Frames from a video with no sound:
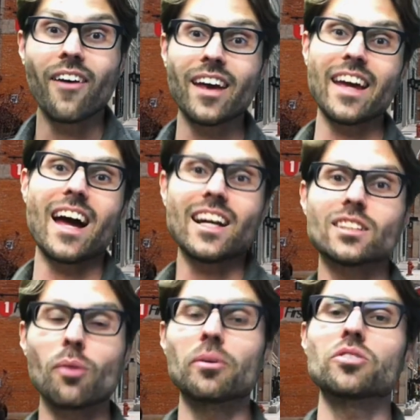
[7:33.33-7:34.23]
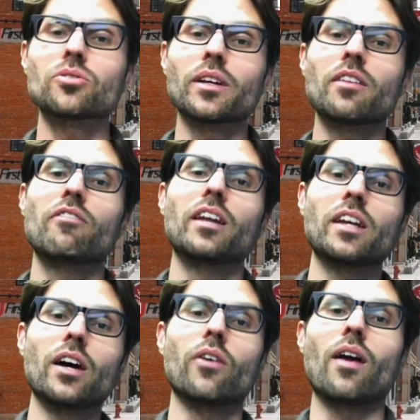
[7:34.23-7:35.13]
Okay guys, hope you enjoyed the
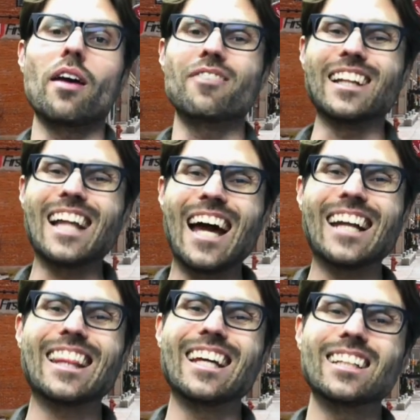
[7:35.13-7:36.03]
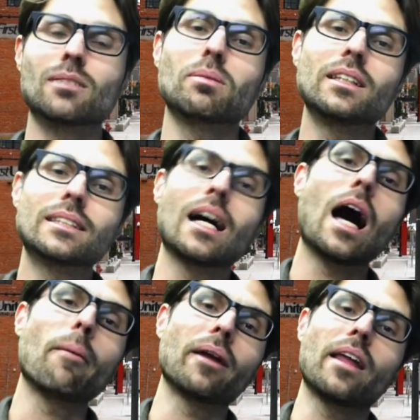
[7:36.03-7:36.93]
video. If you liked this, please
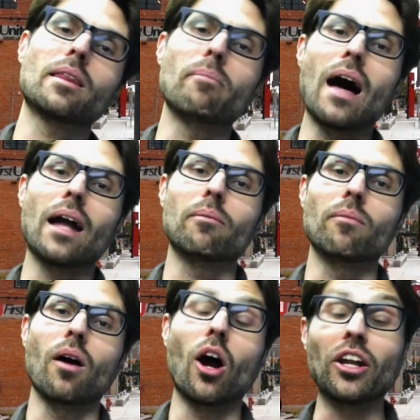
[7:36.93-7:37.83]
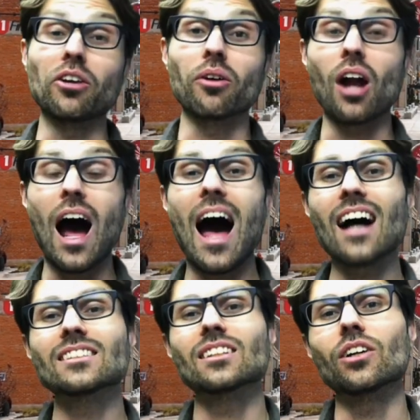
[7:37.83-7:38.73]
comment at the bottom, and you can
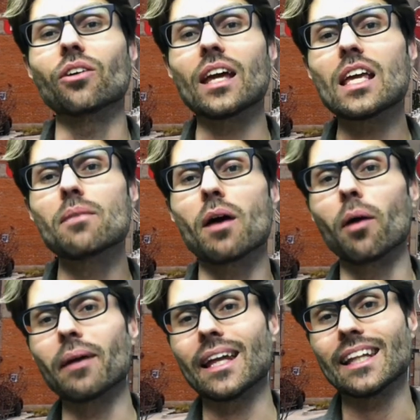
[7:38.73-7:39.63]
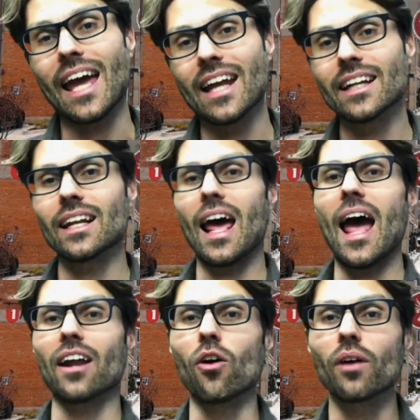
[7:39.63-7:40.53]
also email me at
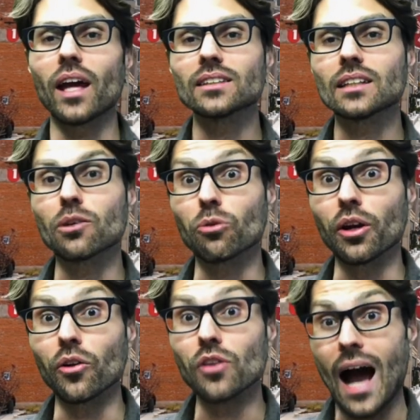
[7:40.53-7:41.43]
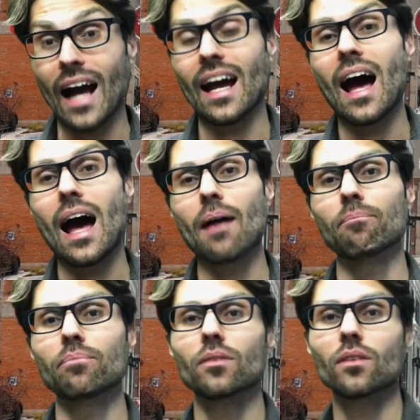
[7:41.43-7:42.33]
landon@okcreal.com.
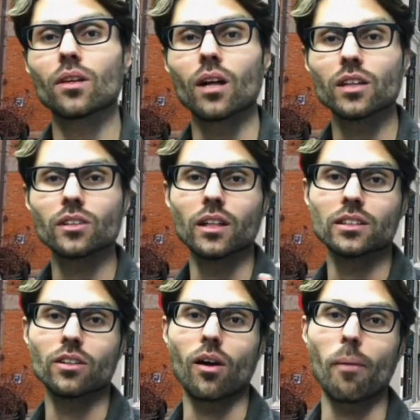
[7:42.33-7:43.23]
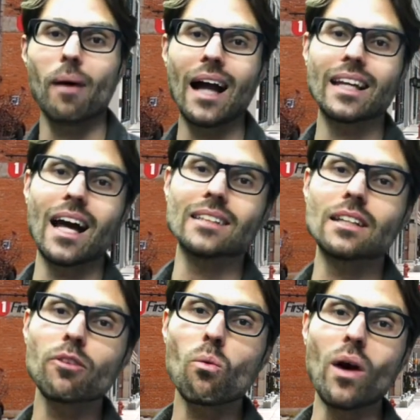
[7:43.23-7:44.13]
You can also listen to our podcast
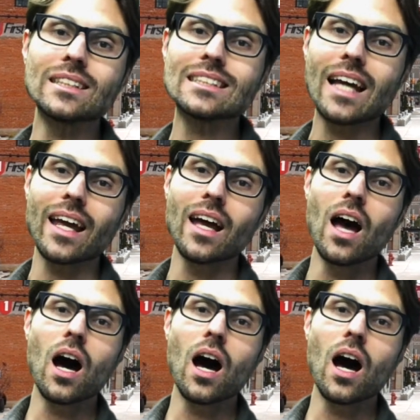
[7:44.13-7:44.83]
every Wednesday